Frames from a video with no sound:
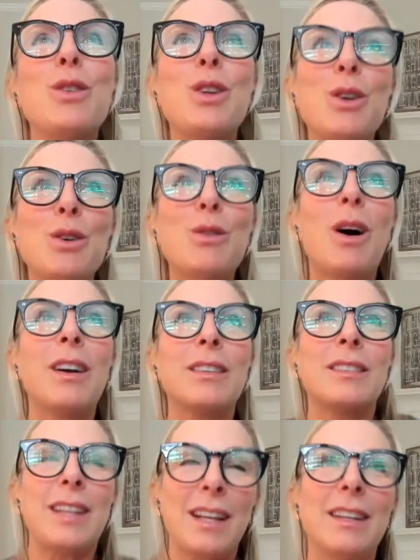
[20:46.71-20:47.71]
you are
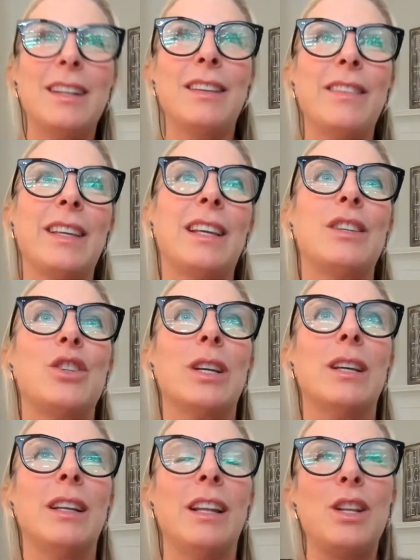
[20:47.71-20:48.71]
standing in the
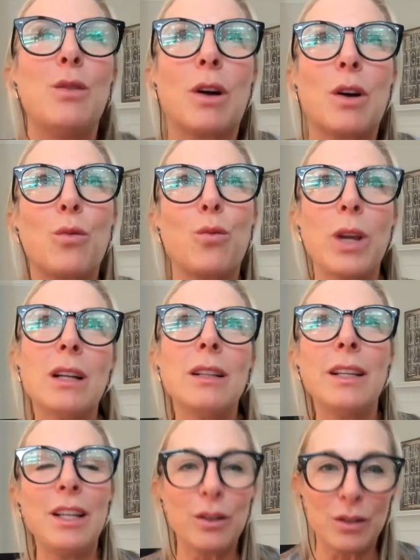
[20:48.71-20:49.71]
kitchen and you are
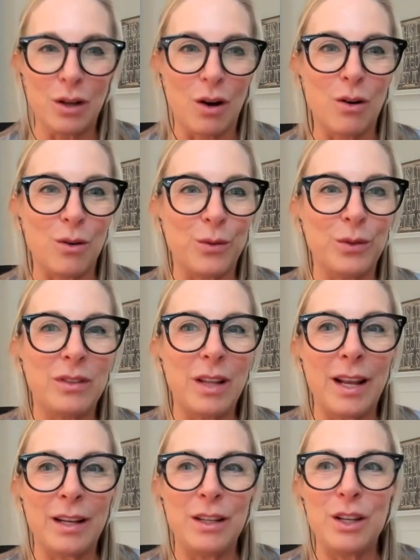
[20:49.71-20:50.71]
wiggling your toes and